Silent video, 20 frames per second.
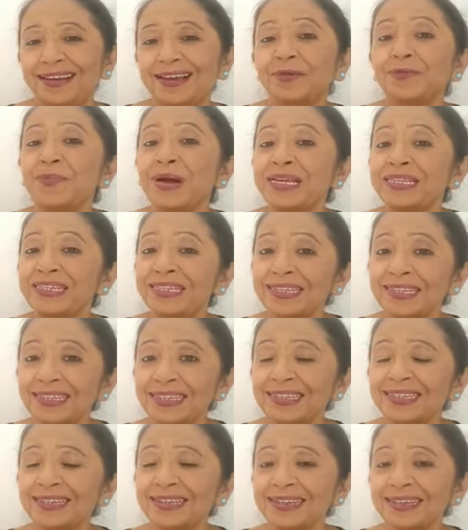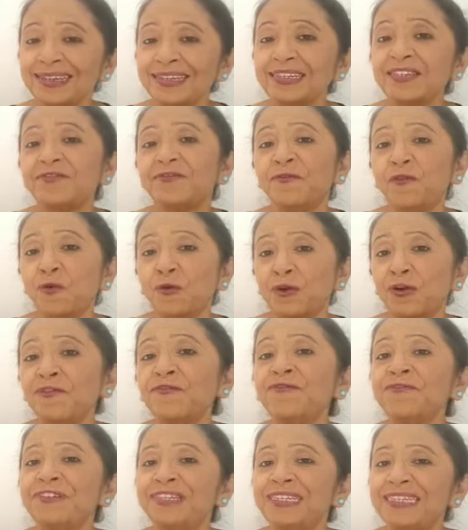My sister is fond of
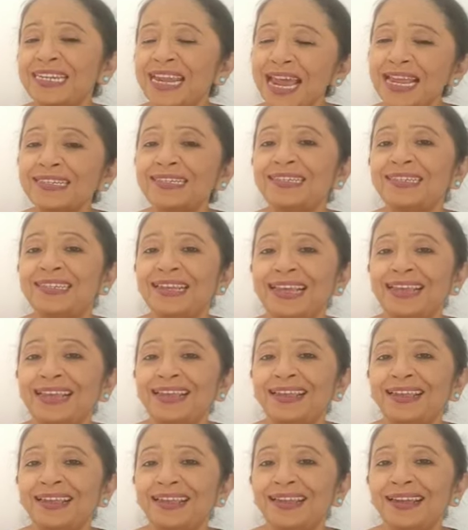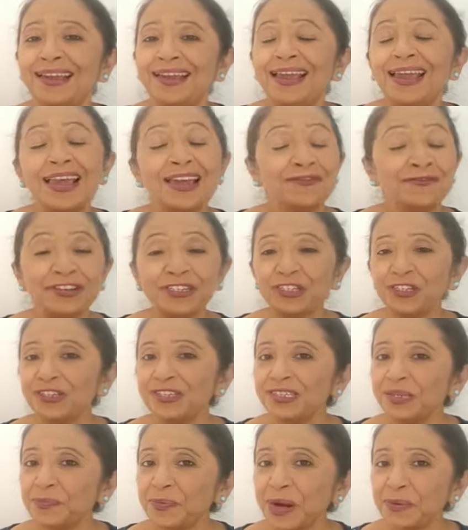dancing. Which is
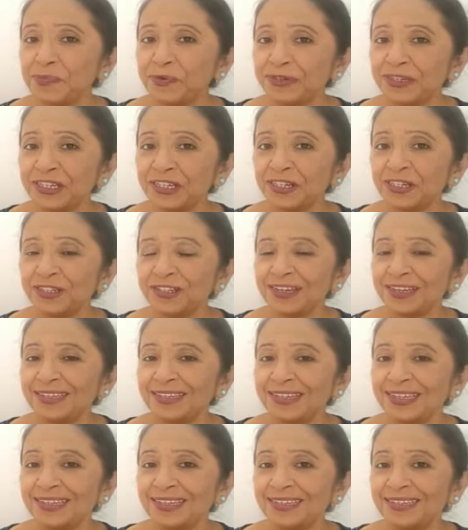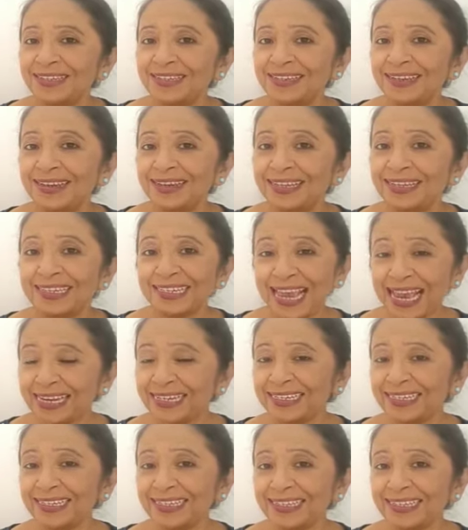the preposition in this
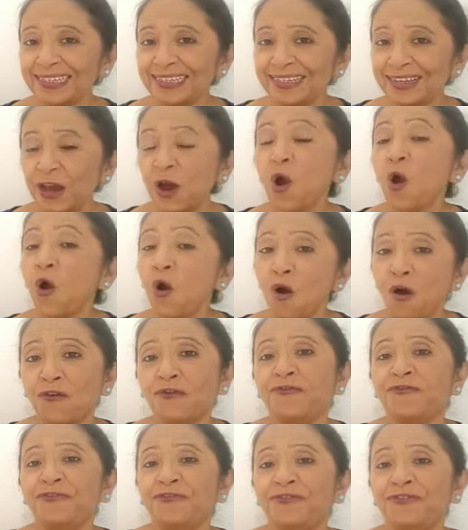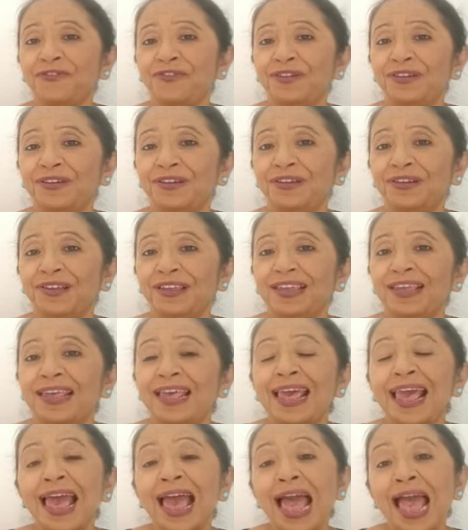sentence? Of.
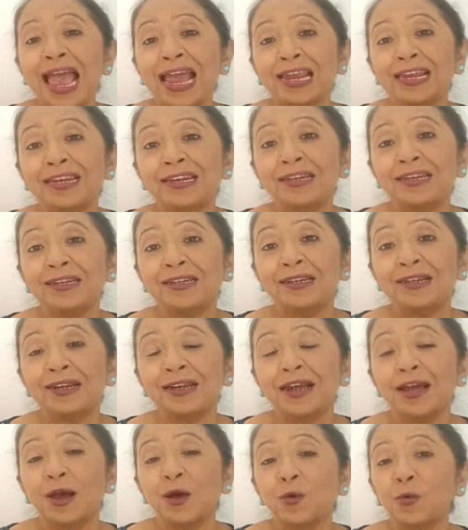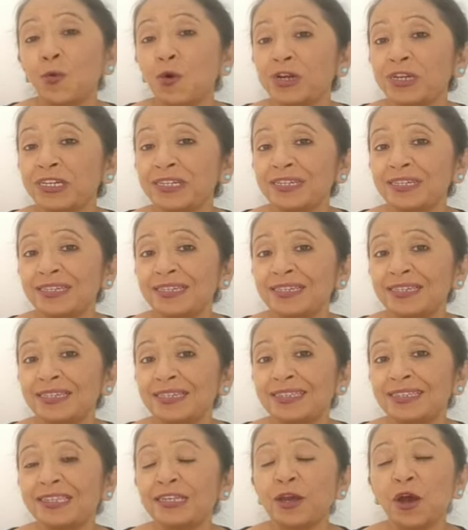And what is
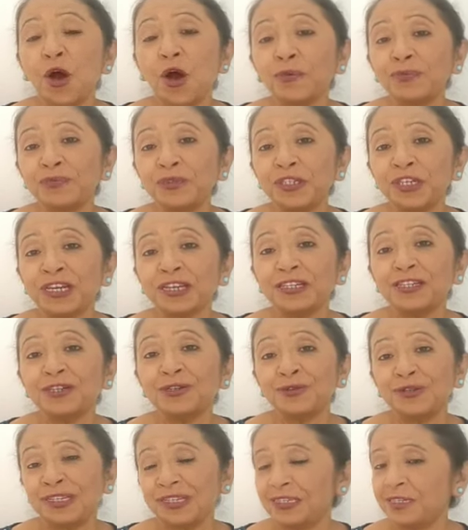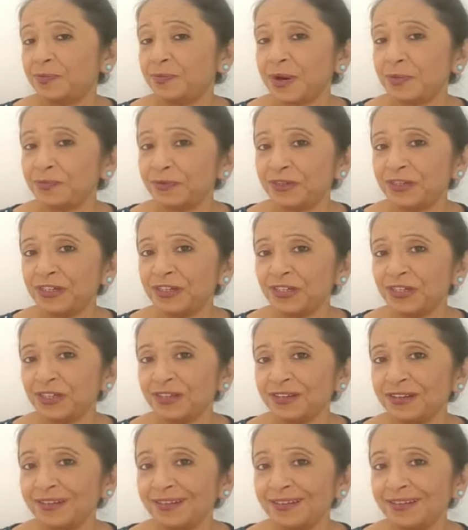the object to this preposition?